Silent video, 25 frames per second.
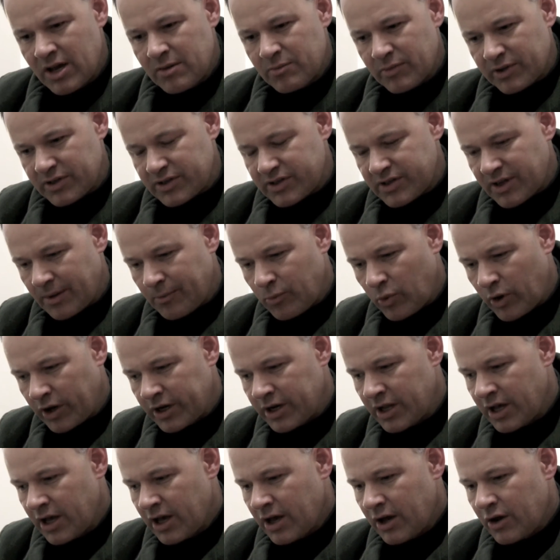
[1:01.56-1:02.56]
but
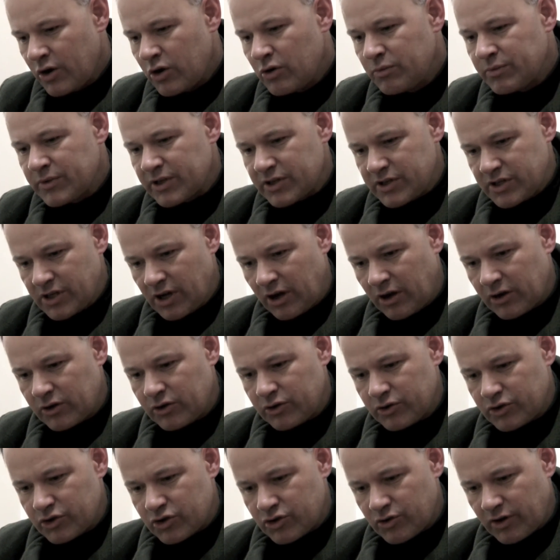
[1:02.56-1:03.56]
someone whom the Tsar
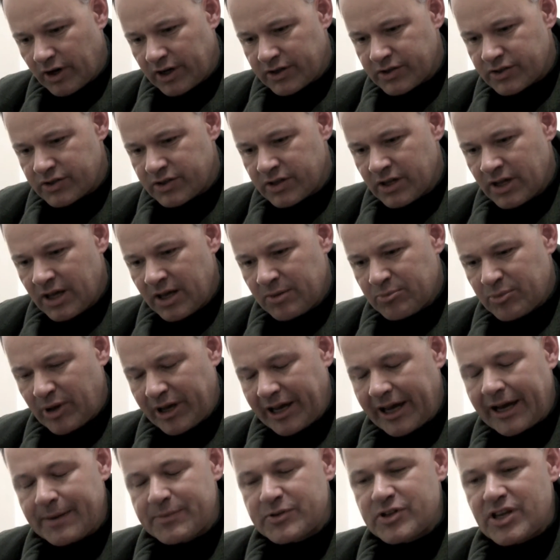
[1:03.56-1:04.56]
could trust,
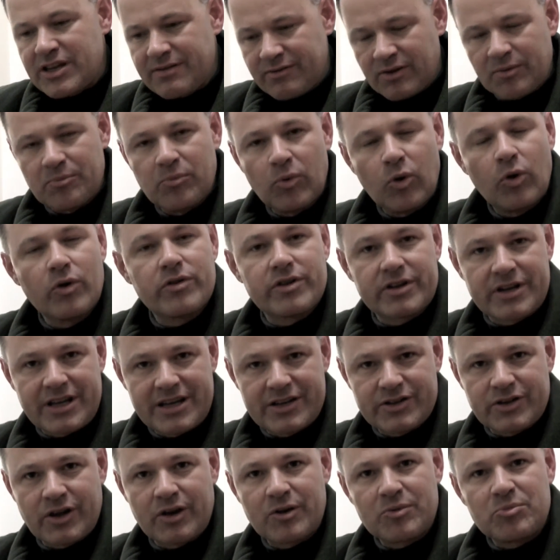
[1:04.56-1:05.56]
perhaps even more than
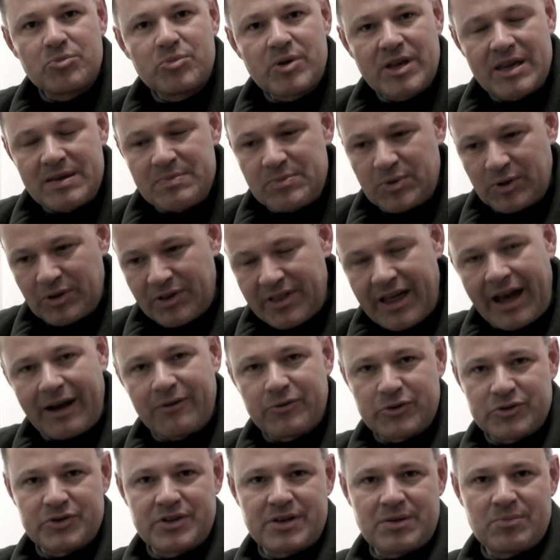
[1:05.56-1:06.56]
his own people.
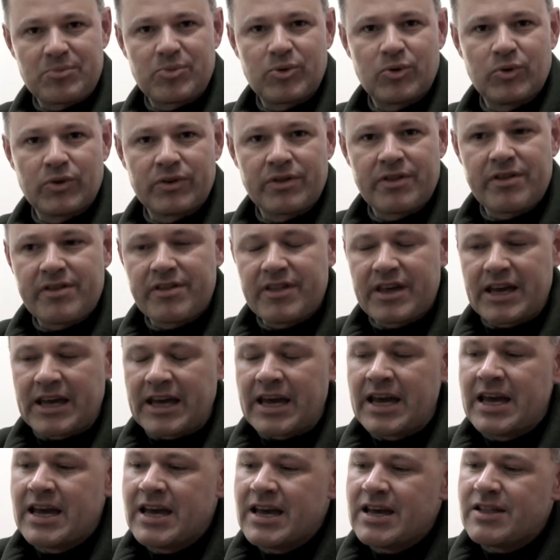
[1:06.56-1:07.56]
That was the important thing.
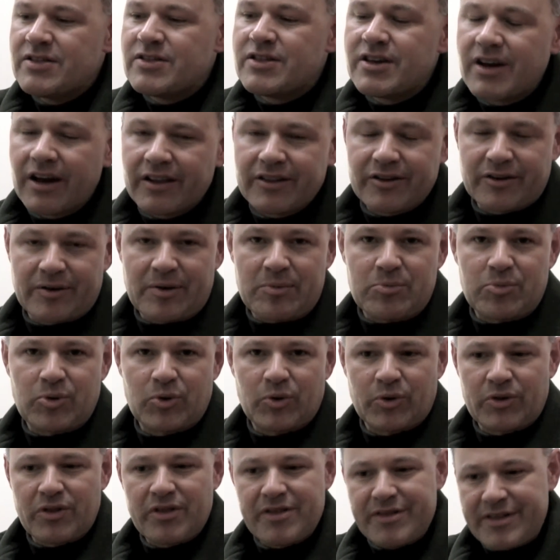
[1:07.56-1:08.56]
The other
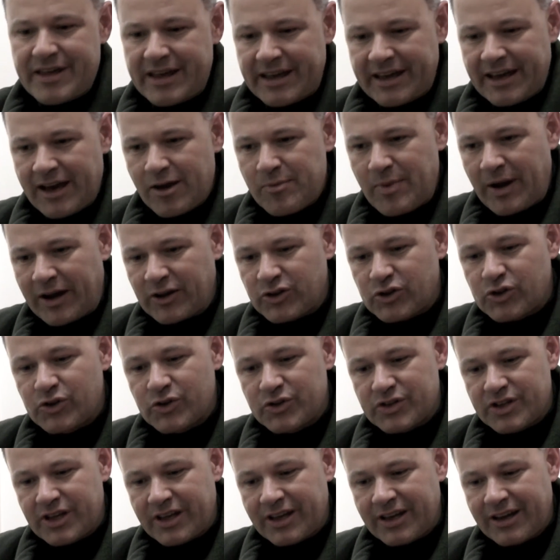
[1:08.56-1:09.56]
important thing about
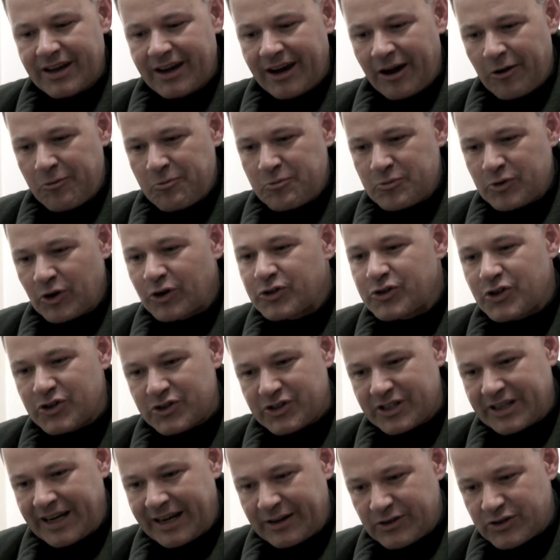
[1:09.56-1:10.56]
choosing not
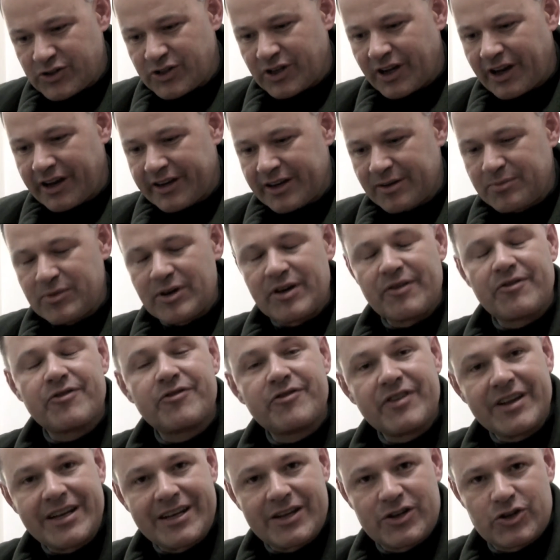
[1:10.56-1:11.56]
just an outsider, but a
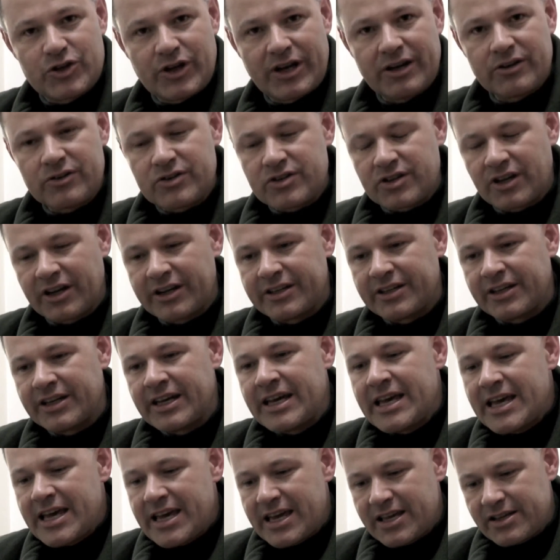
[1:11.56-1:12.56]
Finnish outsider,
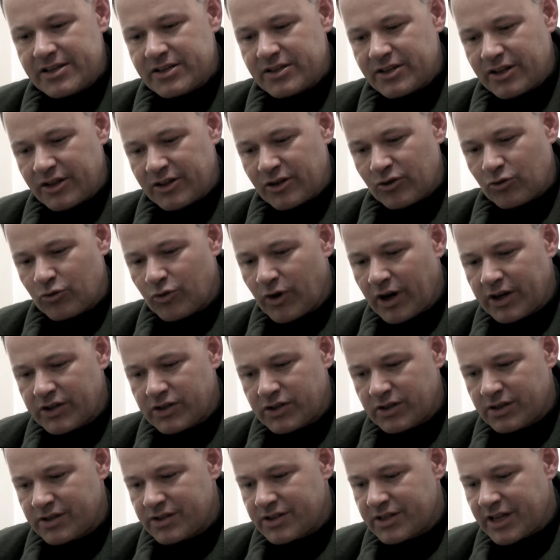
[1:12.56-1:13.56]
is that the
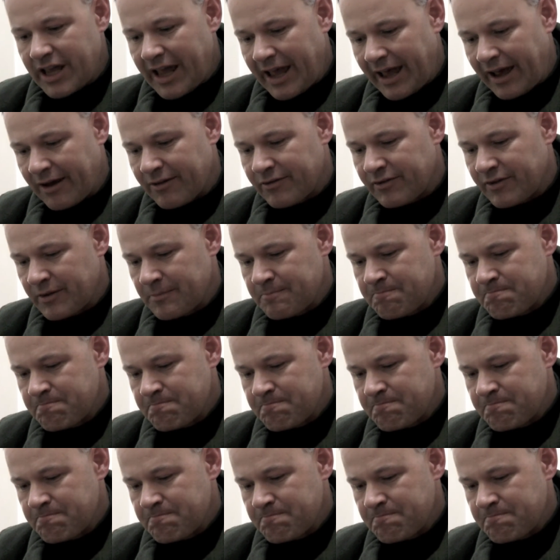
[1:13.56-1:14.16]
Russians have,